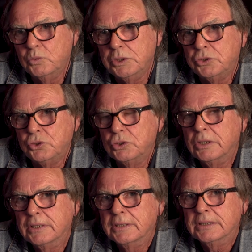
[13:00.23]
which
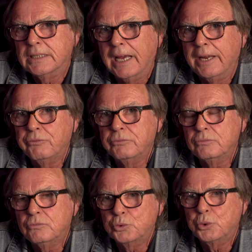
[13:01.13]
at
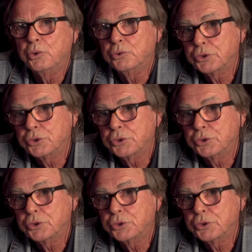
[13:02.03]
Royal